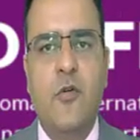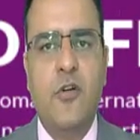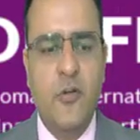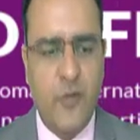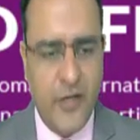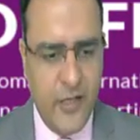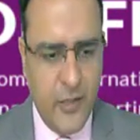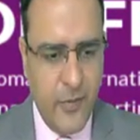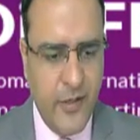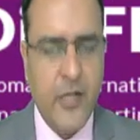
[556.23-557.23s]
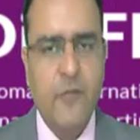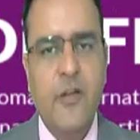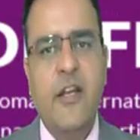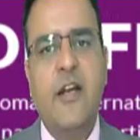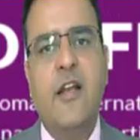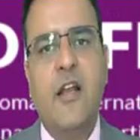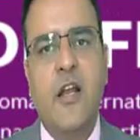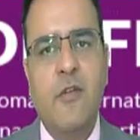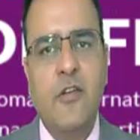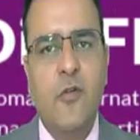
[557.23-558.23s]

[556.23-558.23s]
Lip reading: for the 1-year period and we create an allowance